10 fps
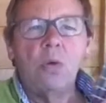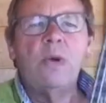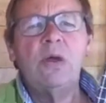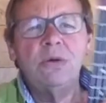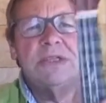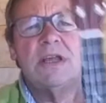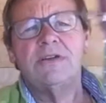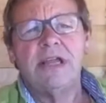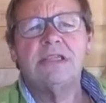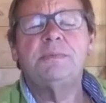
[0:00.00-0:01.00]
we
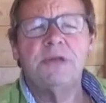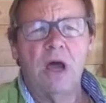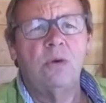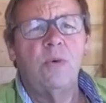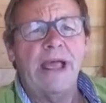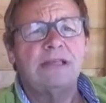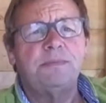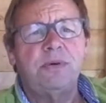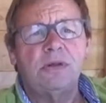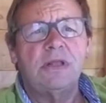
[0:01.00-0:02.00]
also need to know where
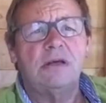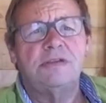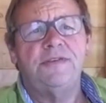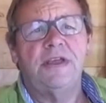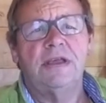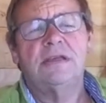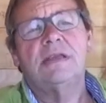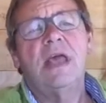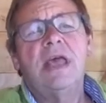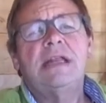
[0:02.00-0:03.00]
to put those
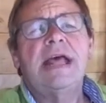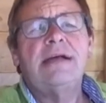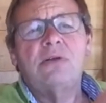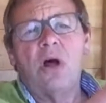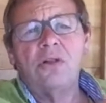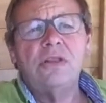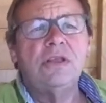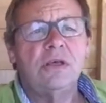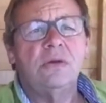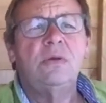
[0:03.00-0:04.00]
fingers. Now, on
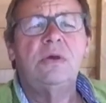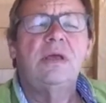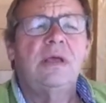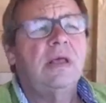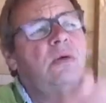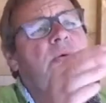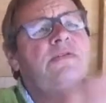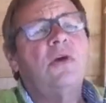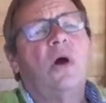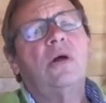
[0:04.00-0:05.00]
the uke,
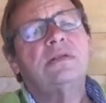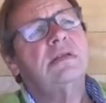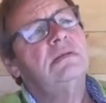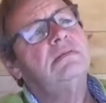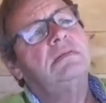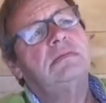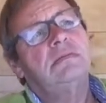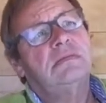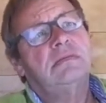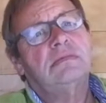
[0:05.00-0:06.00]
we've got
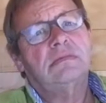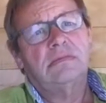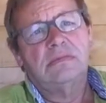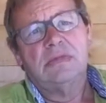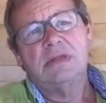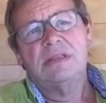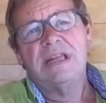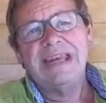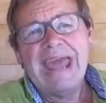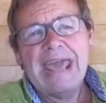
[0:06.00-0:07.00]

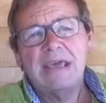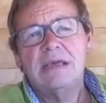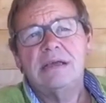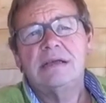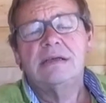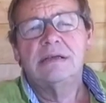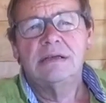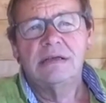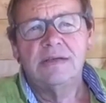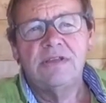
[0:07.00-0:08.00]
the neck
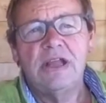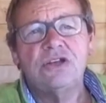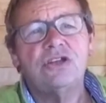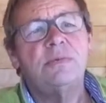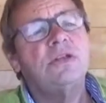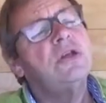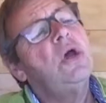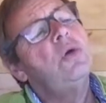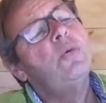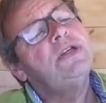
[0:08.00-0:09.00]
of the instrument,
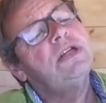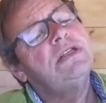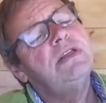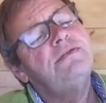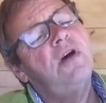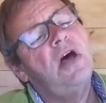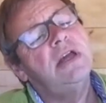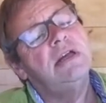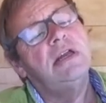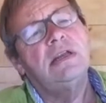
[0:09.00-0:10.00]
which is
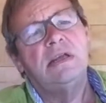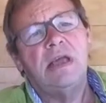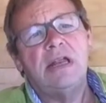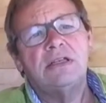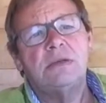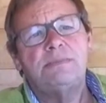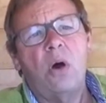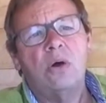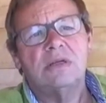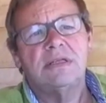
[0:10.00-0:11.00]
divided into
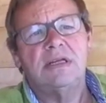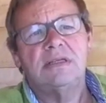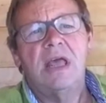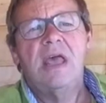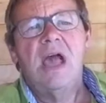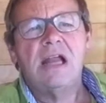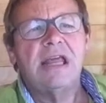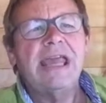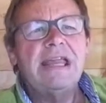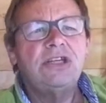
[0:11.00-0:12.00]
boxes, and
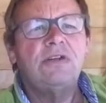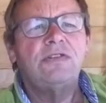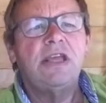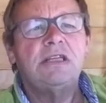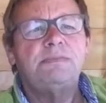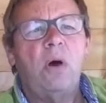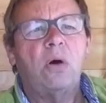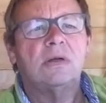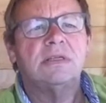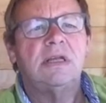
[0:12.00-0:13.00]
each of these
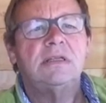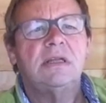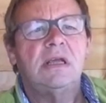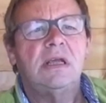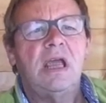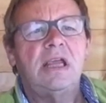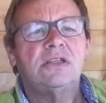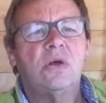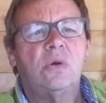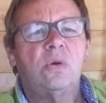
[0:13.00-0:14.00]
boxes is
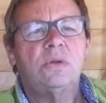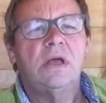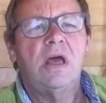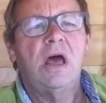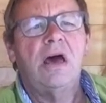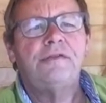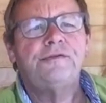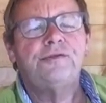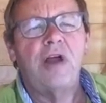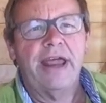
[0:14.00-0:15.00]
called a
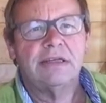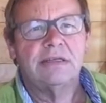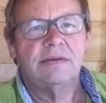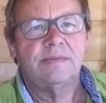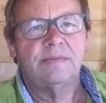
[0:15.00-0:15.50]
fret.